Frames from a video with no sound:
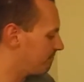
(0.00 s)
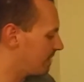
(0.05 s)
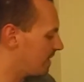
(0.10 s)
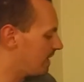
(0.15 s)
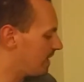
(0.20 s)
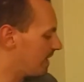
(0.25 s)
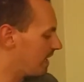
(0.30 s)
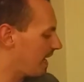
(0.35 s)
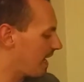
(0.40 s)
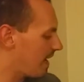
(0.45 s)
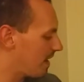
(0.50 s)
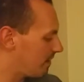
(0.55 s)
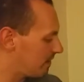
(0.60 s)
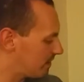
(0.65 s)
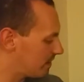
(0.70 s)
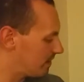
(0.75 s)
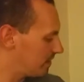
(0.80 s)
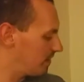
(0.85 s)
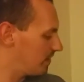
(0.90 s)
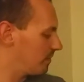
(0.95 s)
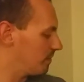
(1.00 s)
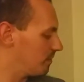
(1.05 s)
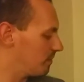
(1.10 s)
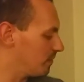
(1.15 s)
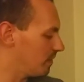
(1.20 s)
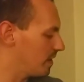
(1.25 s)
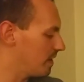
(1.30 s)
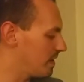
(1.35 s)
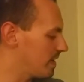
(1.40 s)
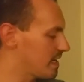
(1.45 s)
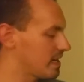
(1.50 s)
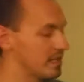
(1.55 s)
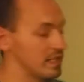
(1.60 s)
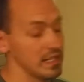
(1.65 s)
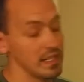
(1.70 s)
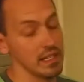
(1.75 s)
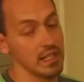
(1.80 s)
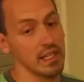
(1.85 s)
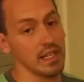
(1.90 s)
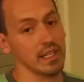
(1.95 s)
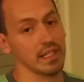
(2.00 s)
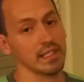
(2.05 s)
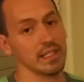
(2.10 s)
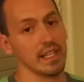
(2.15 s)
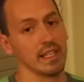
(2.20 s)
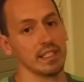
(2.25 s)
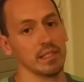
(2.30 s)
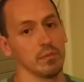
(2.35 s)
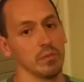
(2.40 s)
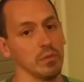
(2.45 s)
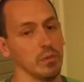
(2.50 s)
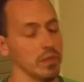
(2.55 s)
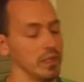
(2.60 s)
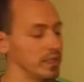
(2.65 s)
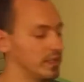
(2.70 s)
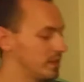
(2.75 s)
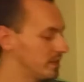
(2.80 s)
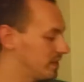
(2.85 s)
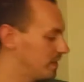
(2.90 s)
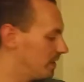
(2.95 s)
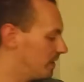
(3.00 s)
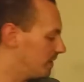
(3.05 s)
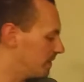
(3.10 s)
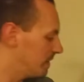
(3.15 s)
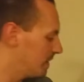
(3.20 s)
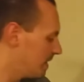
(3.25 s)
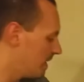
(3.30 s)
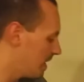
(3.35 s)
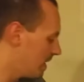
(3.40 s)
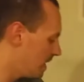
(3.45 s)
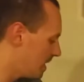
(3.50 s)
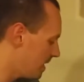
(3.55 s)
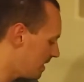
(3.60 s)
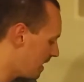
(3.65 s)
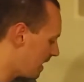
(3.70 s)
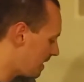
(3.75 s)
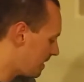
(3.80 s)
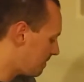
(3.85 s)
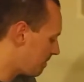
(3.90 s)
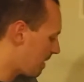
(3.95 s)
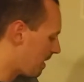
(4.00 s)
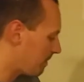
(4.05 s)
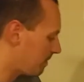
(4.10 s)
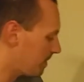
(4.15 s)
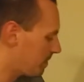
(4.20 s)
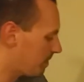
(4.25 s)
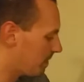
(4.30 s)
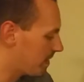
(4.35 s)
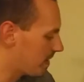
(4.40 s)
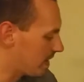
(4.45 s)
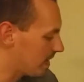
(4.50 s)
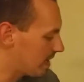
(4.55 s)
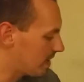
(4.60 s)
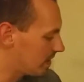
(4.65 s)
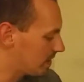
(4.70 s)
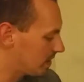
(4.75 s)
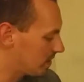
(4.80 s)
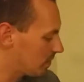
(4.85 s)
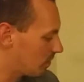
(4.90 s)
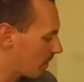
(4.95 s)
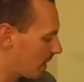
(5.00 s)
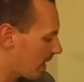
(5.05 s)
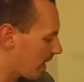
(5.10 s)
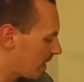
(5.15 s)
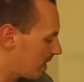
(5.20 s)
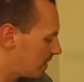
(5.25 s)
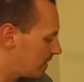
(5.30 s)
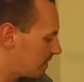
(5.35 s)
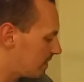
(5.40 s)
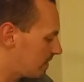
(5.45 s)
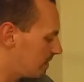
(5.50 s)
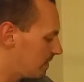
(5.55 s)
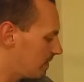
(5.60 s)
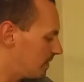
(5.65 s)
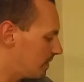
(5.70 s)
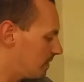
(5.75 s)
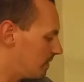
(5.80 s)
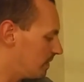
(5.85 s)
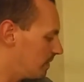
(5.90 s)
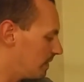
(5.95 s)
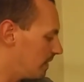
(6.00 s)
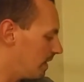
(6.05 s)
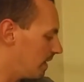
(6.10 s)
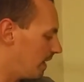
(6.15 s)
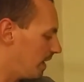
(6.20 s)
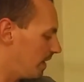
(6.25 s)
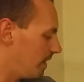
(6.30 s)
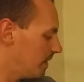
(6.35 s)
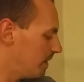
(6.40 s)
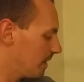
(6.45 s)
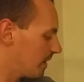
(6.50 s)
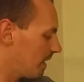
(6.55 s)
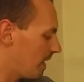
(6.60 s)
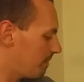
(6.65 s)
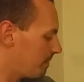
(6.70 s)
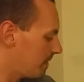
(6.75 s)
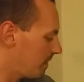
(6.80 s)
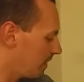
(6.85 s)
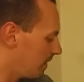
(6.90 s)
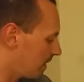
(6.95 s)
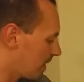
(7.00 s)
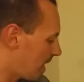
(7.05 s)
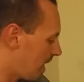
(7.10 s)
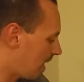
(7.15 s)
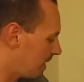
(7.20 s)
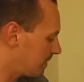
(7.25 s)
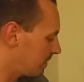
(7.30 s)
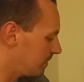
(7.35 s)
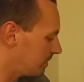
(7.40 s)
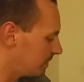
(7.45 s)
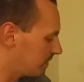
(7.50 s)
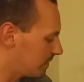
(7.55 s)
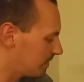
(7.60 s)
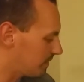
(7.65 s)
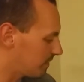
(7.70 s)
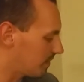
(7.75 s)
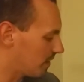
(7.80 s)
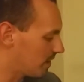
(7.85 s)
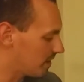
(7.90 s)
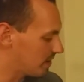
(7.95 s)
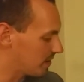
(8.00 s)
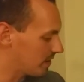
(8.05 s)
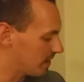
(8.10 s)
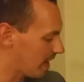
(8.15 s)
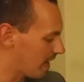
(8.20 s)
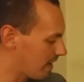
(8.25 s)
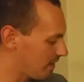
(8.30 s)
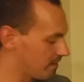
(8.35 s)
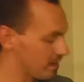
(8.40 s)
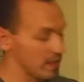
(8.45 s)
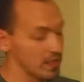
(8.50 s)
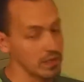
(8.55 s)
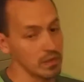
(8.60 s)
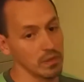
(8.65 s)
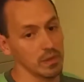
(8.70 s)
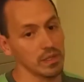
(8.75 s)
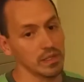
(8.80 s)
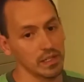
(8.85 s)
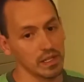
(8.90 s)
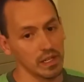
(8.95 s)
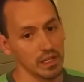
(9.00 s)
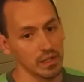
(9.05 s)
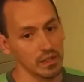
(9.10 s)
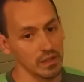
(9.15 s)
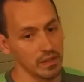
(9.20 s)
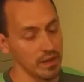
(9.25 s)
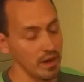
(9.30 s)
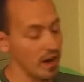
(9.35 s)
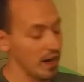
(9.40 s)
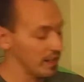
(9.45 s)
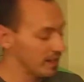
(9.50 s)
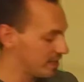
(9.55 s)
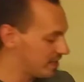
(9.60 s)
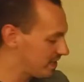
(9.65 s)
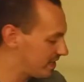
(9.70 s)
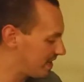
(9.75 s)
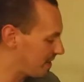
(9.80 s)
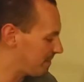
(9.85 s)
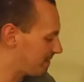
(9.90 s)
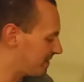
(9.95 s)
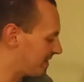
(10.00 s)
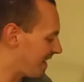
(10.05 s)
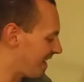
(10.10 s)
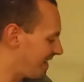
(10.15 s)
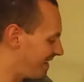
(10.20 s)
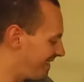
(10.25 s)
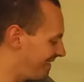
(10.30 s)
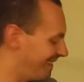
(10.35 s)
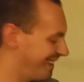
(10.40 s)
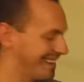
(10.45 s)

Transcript: in and out to one of the easy accessible ones. So that is probably one of the easier ways to hook up your consoles as far as your AV cords go, on the cheap side of